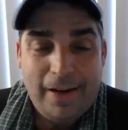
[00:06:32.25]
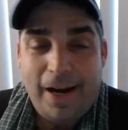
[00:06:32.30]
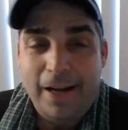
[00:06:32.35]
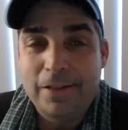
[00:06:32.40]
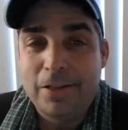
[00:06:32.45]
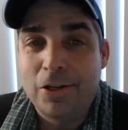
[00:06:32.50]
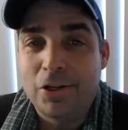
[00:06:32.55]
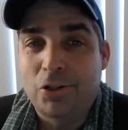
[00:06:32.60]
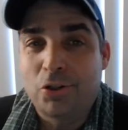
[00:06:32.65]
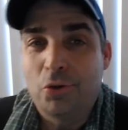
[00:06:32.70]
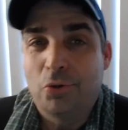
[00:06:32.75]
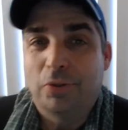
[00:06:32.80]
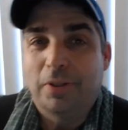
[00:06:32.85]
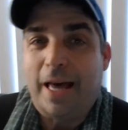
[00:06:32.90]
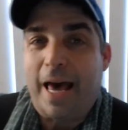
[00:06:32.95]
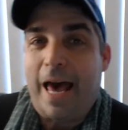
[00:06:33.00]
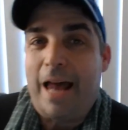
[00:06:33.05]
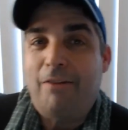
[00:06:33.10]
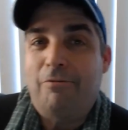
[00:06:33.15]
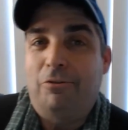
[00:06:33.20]
I just do
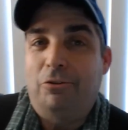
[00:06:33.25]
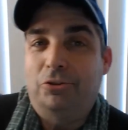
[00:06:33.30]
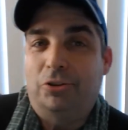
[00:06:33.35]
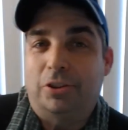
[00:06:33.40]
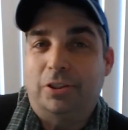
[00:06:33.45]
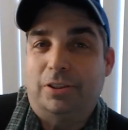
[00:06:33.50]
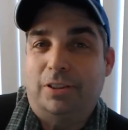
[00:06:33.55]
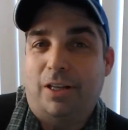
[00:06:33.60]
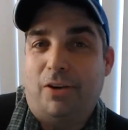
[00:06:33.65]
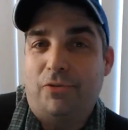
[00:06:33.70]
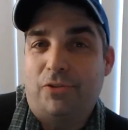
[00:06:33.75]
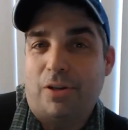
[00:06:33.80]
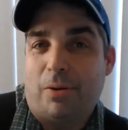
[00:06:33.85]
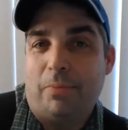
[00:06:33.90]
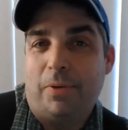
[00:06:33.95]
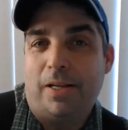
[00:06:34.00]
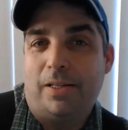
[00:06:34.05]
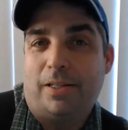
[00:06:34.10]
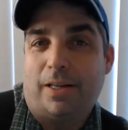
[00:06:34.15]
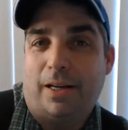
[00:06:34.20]
laterals and stuff.
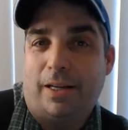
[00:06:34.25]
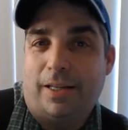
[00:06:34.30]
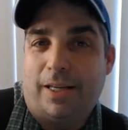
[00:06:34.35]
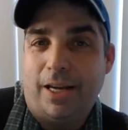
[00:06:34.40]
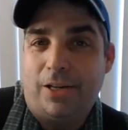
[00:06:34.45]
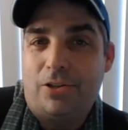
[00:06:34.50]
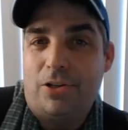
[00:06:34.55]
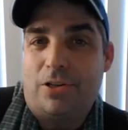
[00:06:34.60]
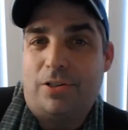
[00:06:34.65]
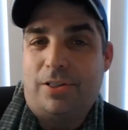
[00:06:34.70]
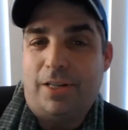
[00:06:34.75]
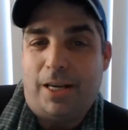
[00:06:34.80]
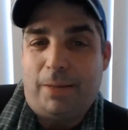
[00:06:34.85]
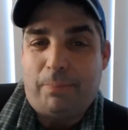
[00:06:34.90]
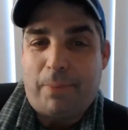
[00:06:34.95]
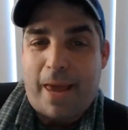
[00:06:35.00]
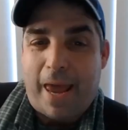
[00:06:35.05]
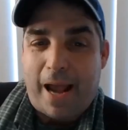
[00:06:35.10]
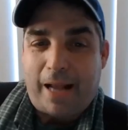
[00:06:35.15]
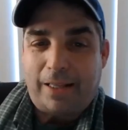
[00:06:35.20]
Somebody's got a kitchen
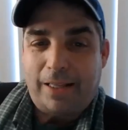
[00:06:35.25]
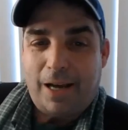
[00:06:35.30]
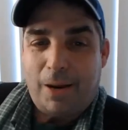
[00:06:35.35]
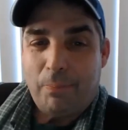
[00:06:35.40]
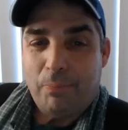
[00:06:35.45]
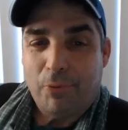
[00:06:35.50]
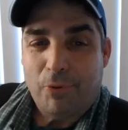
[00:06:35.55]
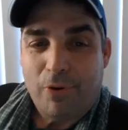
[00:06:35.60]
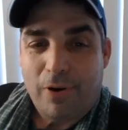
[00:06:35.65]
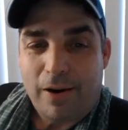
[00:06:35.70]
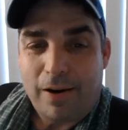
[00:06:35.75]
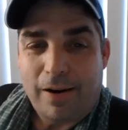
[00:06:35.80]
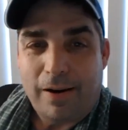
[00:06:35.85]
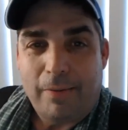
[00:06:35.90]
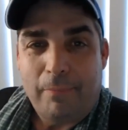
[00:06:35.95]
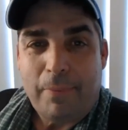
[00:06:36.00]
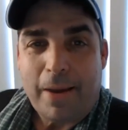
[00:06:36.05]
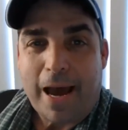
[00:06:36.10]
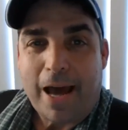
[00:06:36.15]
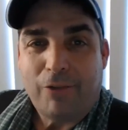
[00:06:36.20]
sink backed up or
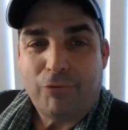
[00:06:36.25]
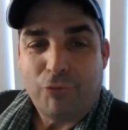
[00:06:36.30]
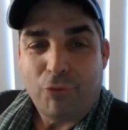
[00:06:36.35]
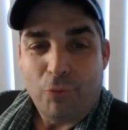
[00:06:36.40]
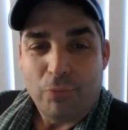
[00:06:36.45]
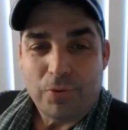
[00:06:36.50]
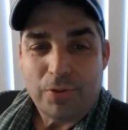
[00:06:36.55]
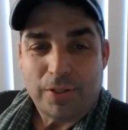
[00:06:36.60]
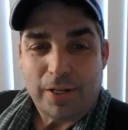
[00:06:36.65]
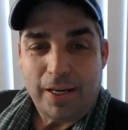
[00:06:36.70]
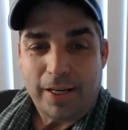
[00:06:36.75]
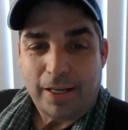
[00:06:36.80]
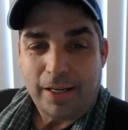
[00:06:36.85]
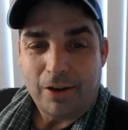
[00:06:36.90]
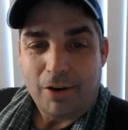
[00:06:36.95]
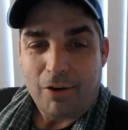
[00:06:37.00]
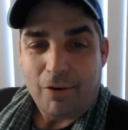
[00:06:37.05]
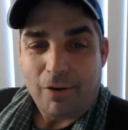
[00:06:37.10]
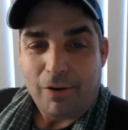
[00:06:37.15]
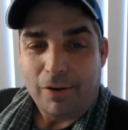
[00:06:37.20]
a, a, bathroom
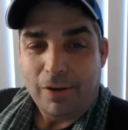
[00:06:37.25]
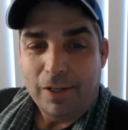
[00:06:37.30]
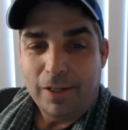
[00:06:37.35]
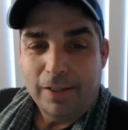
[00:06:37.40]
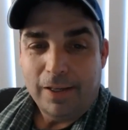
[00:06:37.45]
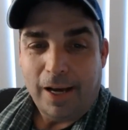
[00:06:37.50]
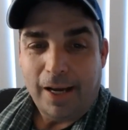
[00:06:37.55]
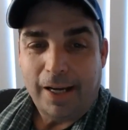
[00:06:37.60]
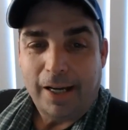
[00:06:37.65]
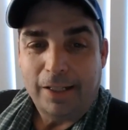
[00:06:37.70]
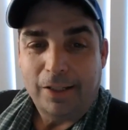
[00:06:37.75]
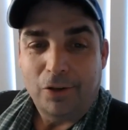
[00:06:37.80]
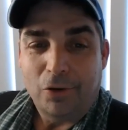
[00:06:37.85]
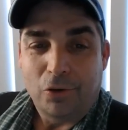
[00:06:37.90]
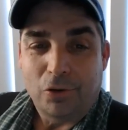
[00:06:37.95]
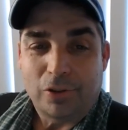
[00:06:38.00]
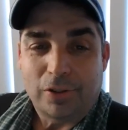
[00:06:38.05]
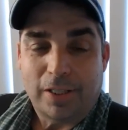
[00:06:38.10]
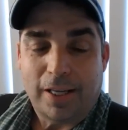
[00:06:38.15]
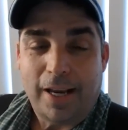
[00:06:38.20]
sink. You know, I got
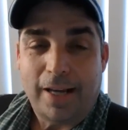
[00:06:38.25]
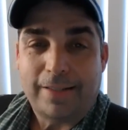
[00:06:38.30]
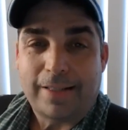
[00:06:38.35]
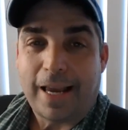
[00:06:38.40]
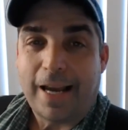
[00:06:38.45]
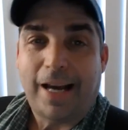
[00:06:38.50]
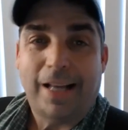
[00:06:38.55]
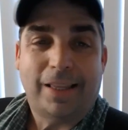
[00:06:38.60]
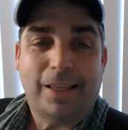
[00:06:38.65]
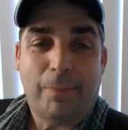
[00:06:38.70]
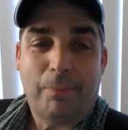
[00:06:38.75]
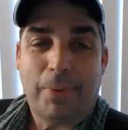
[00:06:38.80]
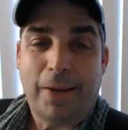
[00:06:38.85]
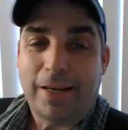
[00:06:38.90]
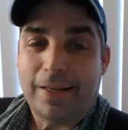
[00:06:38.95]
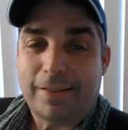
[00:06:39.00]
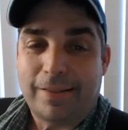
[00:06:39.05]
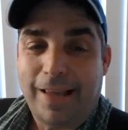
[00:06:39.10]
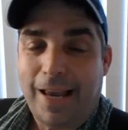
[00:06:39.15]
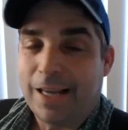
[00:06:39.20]
little snakes. I got the
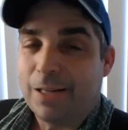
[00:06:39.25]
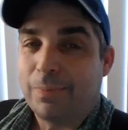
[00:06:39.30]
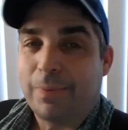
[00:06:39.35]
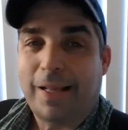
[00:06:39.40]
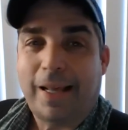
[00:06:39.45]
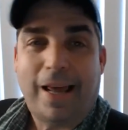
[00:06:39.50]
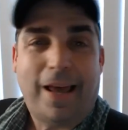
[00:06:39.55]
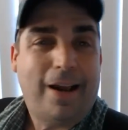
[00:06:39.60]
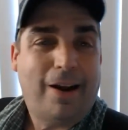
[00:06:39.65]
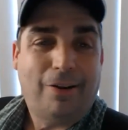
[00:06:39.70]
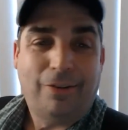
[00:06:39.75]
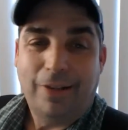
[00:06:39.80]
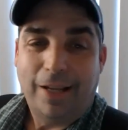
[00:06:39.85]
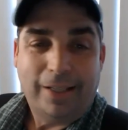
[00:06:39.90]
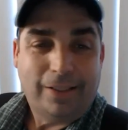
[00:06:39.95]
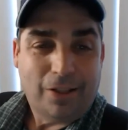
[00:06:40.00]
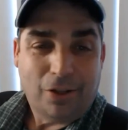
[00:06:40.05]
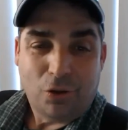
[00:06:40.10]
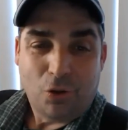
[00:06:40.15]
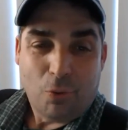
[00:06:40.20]
big snakes, but I don't
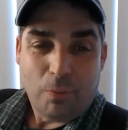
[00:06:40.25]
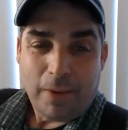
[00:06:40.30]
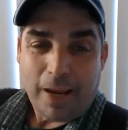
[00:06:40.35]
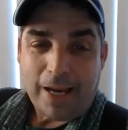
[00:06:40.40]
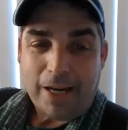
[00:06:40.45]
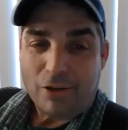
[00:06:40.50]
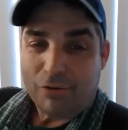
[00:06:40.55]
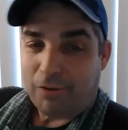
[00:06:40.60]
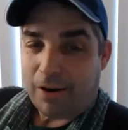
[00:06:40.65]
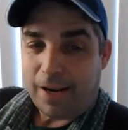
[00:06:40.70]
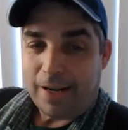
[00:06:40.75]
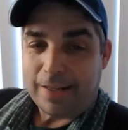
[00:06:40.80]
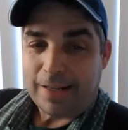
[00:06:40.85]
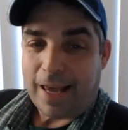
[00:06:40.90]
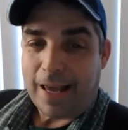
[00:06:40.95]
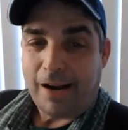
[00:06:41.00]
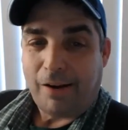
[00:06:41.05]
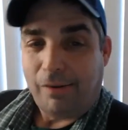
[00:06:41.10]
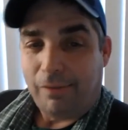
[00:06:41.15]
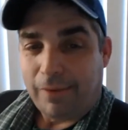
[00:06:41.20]
like to do main
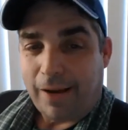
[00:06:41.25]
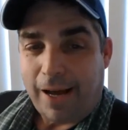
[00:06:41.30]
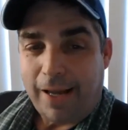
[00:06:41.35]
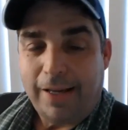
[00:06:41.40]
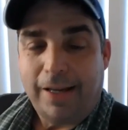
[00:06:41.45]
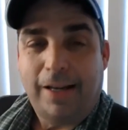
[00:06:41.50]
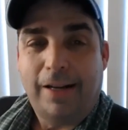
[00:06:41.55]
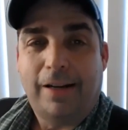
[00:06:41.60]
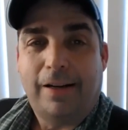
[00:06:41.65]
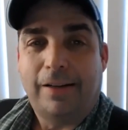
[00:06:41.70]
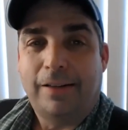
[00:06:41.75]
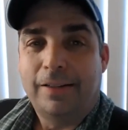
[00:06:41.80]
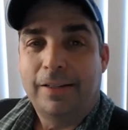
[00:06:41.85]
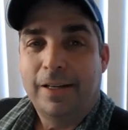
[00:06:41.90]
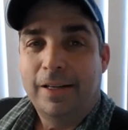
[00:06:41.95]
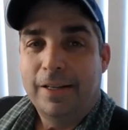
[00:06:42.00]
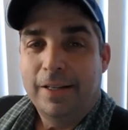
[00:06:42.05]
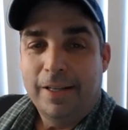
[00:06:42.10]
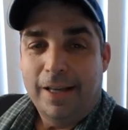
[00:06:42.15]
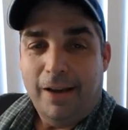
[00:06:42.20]
drains. I don't. I got
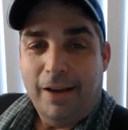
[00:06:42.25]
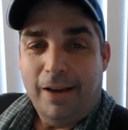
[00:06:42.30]
a.